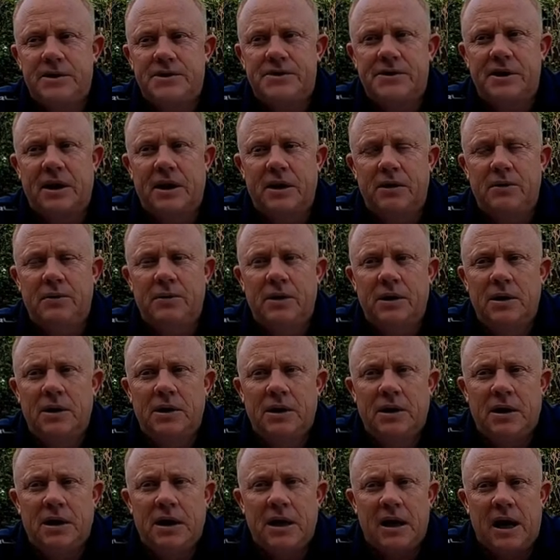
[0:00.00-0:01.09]
So
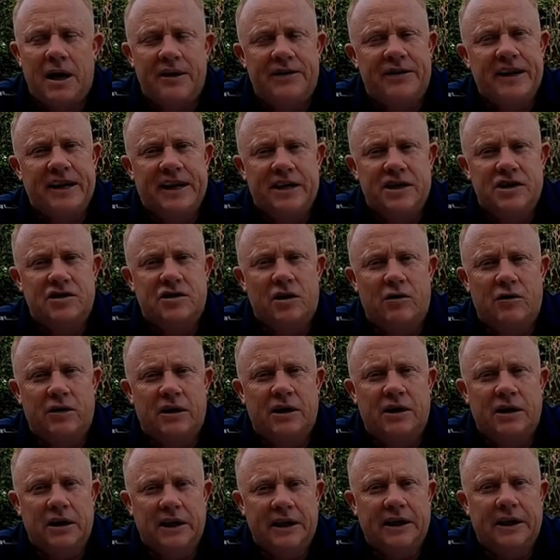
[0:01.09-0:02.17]
I think
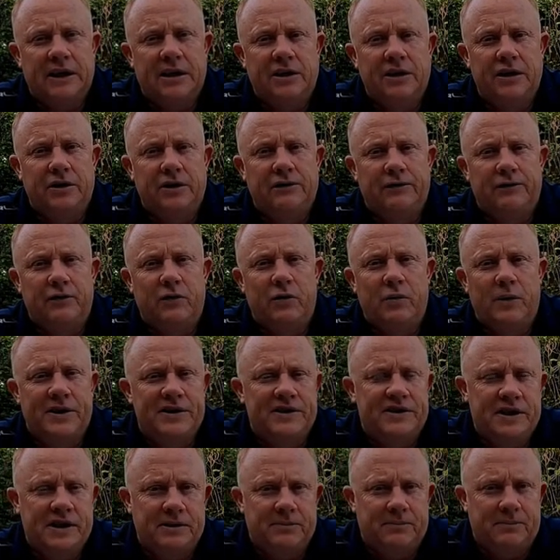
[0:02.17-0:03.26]
historically you've
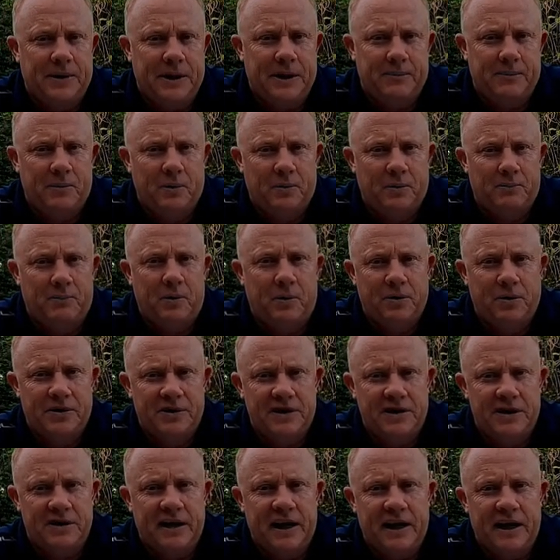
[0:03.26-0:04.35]
always seen people
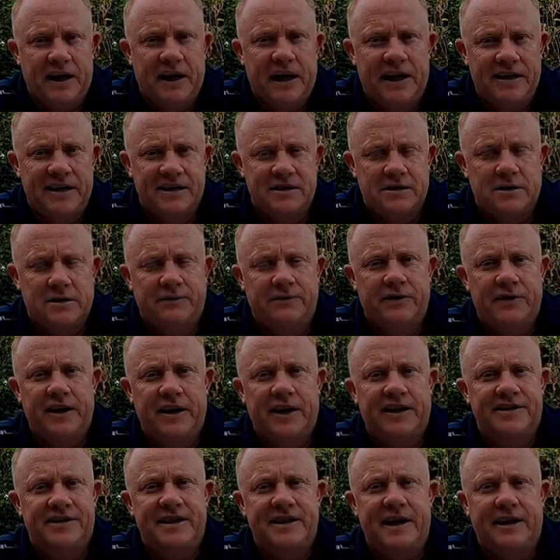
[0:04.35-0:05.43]
pointing their laser for
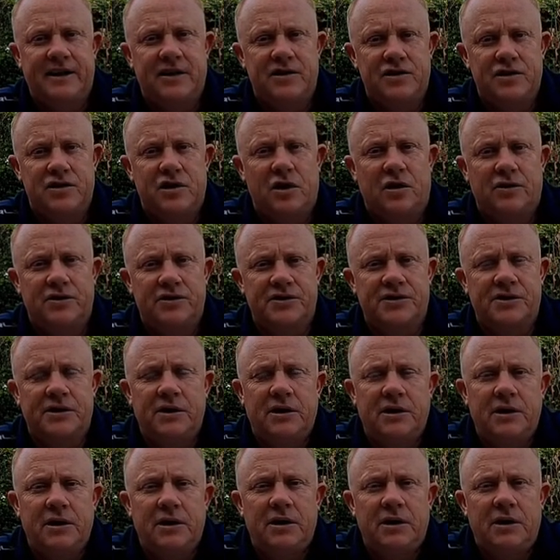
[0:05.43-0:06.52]
their second shots
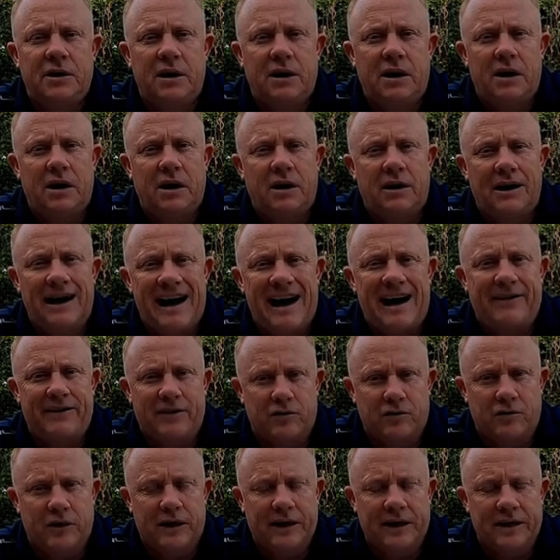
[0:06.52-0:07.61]
at the
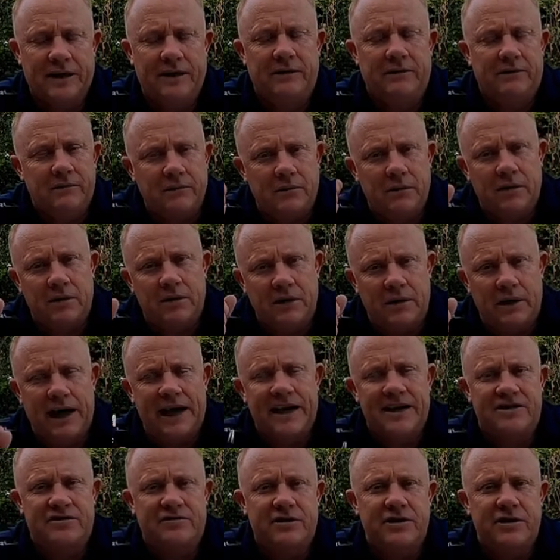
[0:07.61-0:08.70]
green,
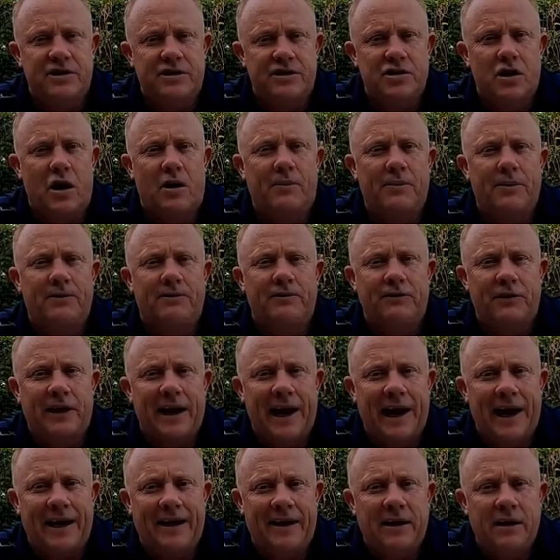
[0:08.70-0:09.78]
laser in the top of the
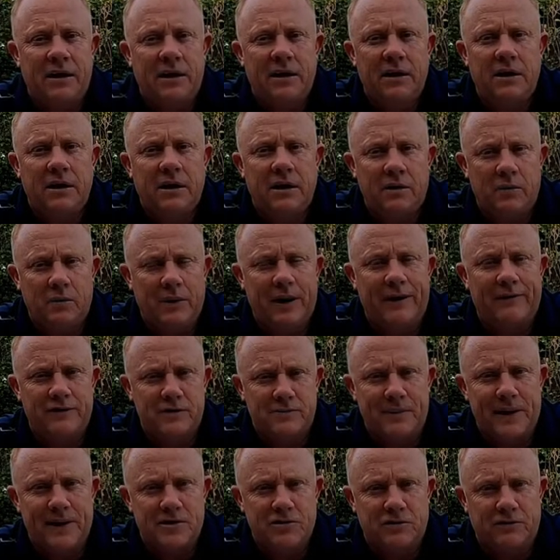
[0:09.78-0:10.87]
flag. We have
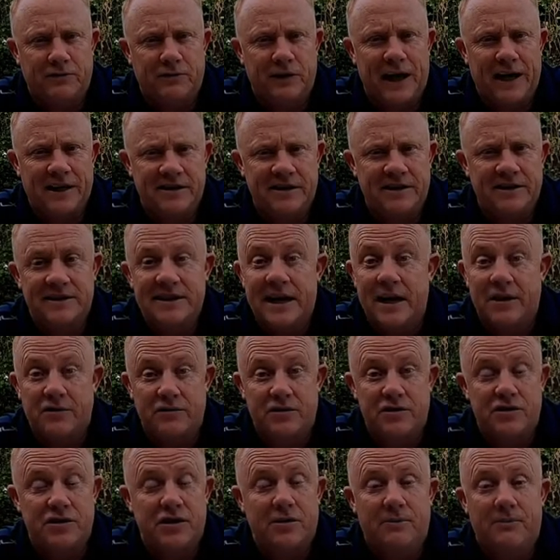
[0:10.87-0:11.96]
special flags at
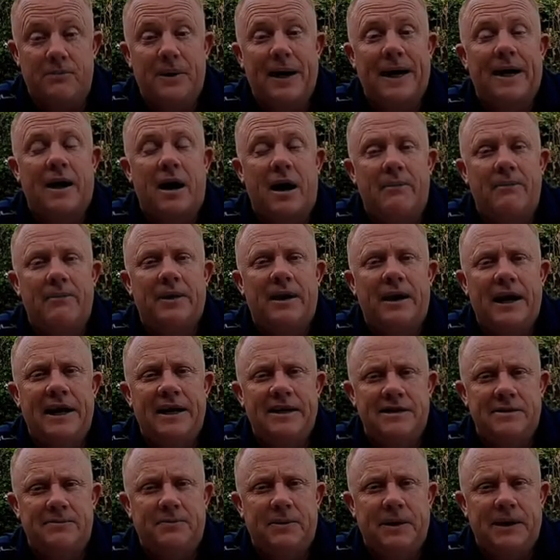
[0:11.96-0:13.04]
Tandridge that pick up the
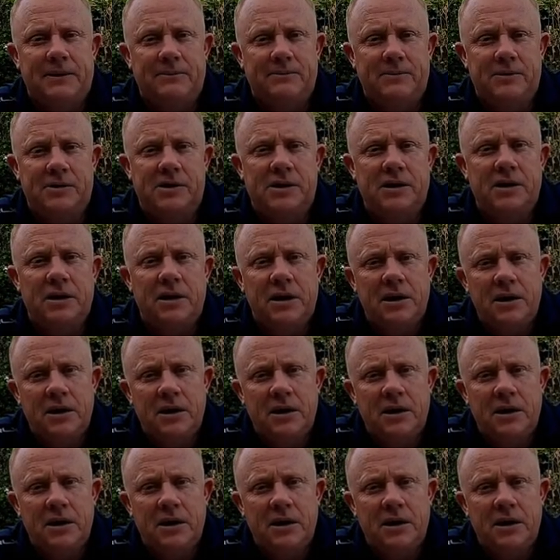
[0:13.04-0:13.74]
laser beams